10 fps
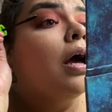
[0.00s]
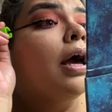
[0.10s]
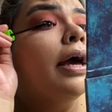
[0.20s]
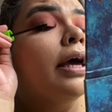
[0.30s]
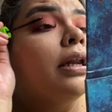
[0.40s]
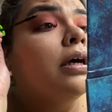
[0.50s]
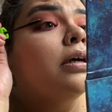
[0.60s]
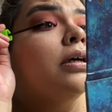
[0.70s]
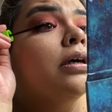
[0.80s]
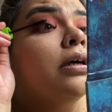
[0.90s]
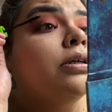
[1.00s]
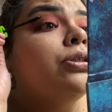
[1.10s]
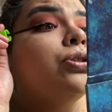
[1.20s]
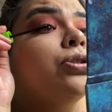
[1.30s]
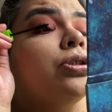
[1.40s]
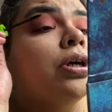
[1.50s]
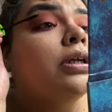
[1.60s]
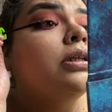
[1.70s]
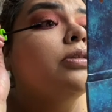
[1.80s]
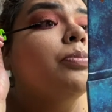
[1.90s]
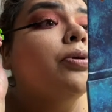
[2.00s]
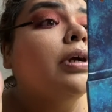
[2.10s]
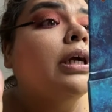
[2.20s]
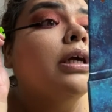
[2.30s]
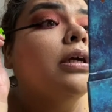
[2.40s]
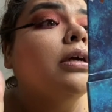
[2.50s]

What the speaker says: and starting to pray.